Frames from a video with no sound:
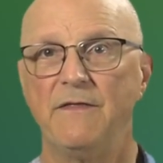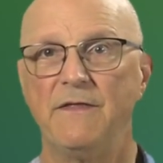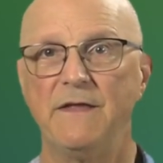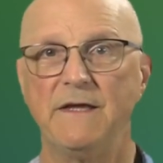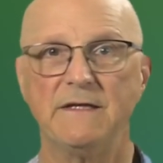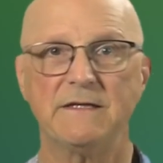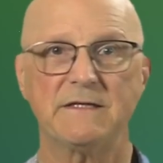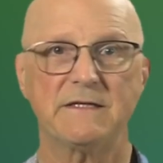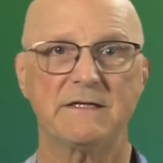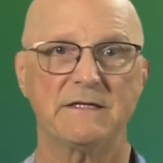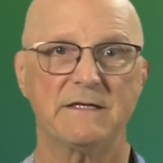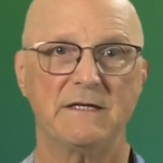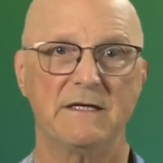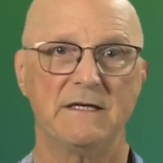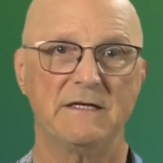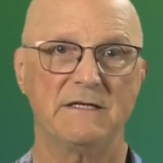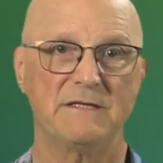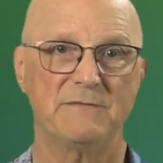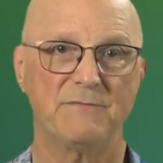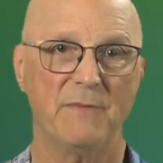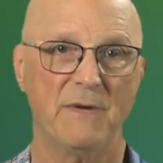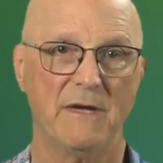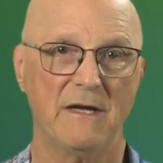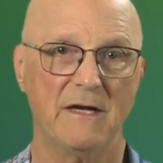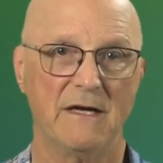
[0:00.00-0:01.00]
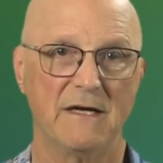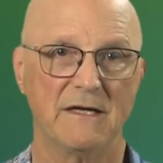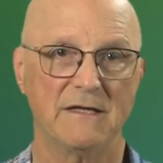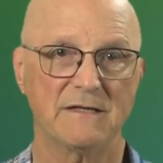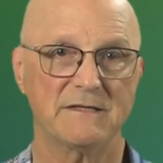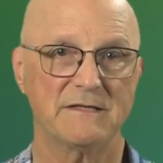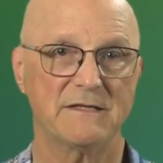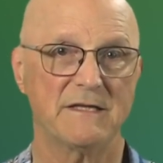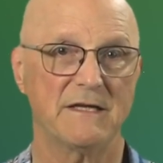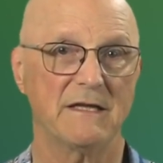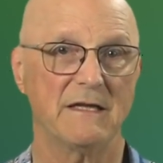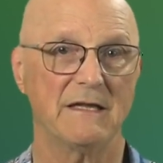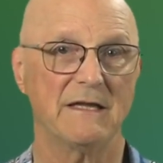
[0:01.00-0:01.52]
This is
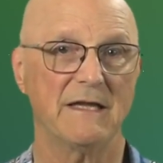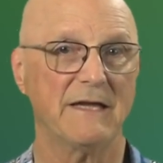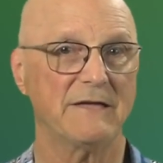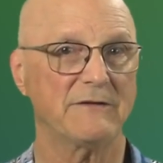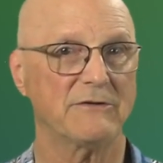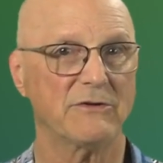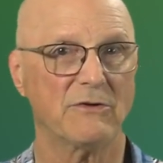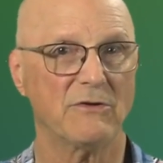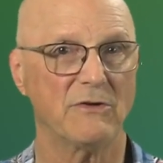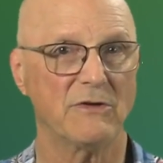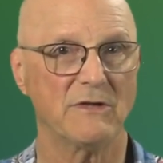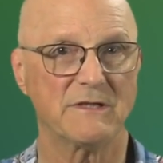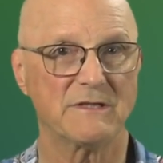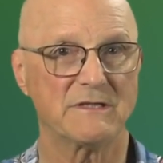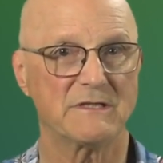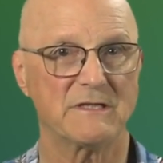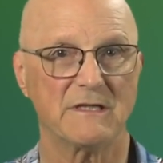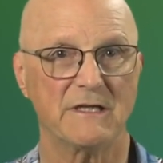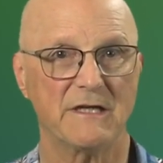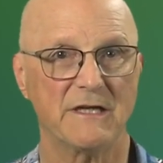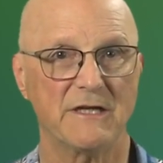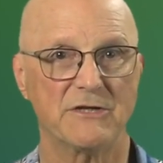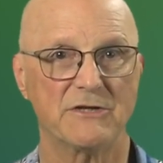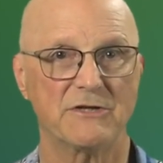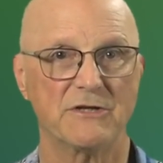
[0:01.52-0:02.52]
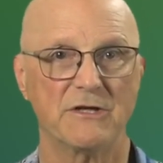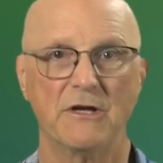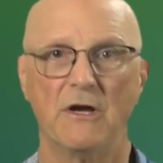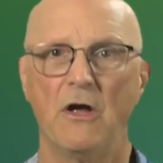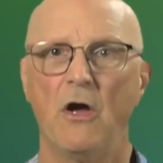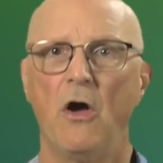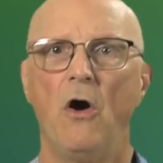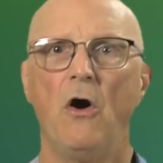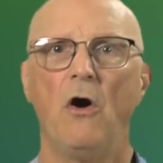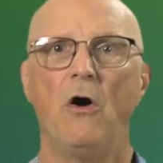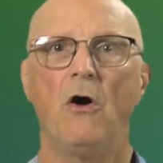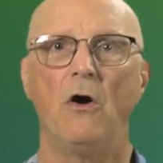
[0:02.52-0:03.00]
because the electrical insulation